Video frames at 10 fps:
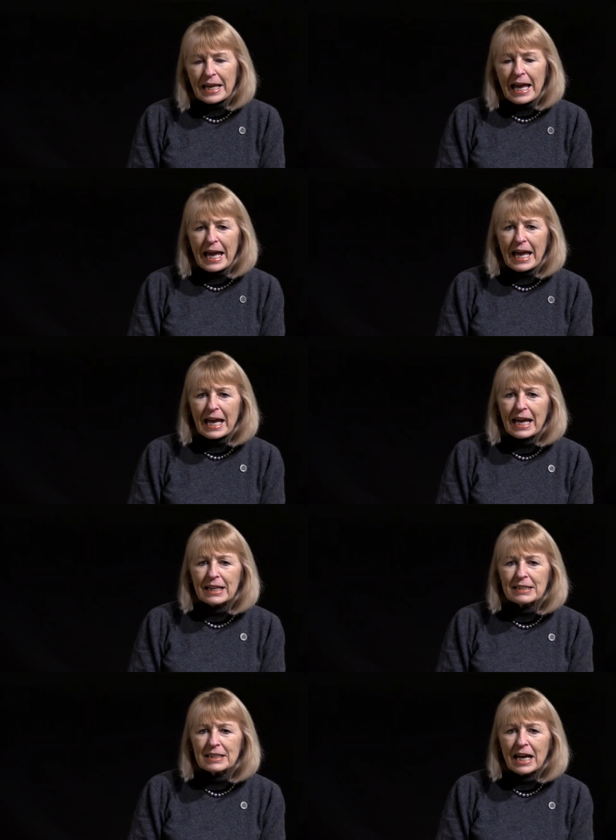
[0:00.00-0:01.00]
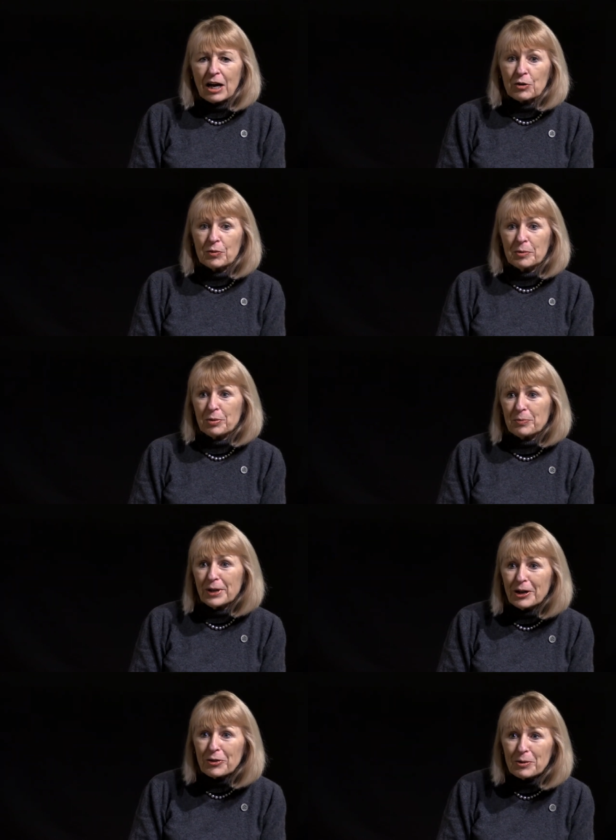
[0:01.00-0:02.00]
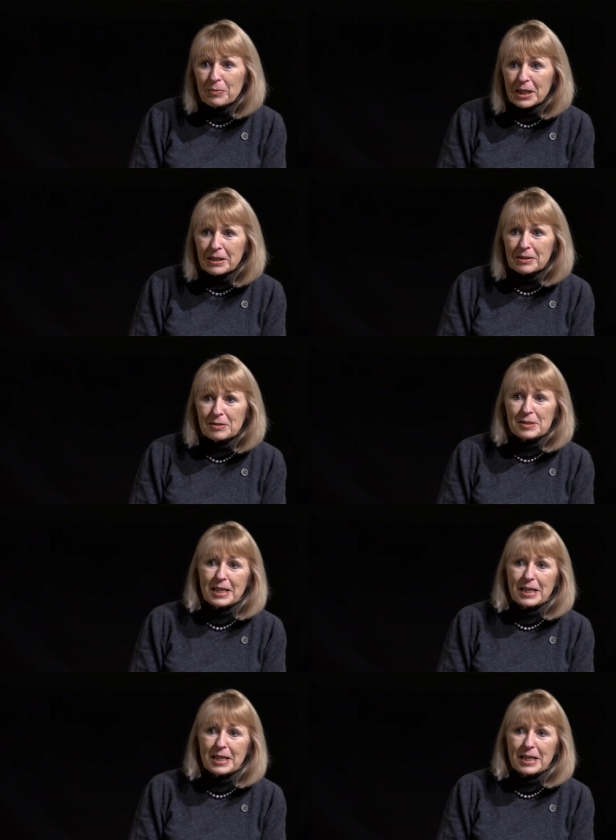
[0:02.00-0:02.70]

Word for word: And how do we prepare the meals?